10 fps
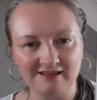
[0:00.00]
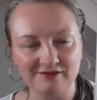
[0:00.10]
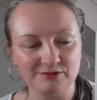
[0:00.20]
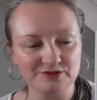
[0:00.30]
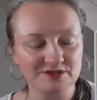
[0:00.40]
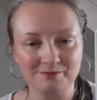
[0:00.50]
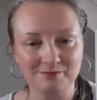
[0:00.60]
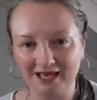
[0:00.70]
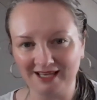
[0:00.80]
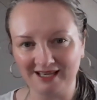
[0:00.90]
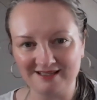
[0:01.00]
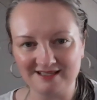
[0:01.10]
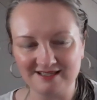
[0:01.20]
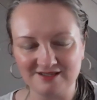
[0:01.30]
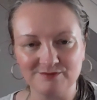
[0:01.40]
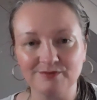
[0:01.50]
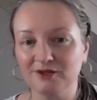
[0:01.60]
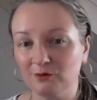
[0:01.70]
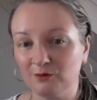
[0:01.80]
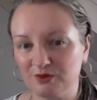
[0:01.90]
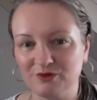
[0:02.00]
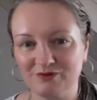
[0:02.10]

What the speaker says: And of course the banking system, but also